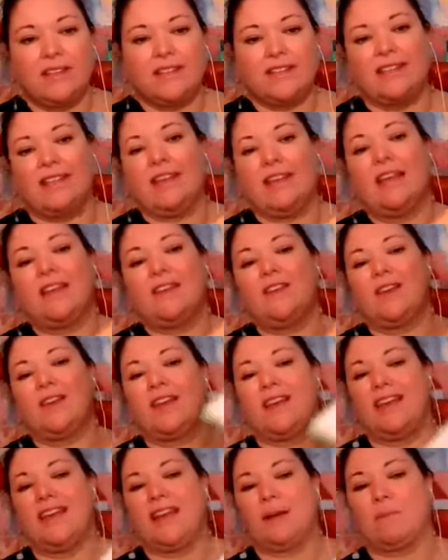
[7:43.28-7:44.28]
These, again,
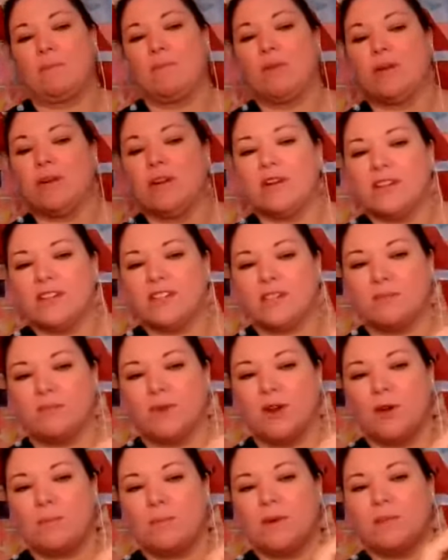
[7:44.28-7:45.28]
you can kind of push
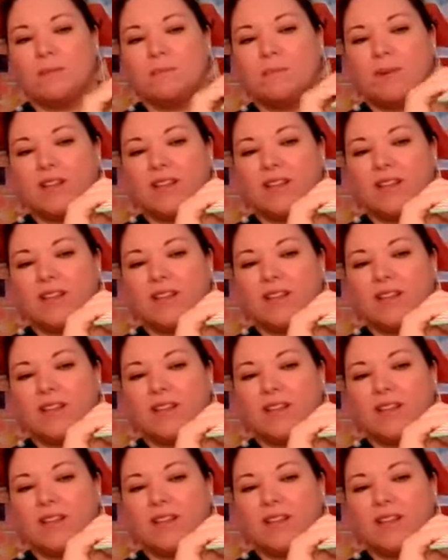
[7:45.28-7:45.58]
them open,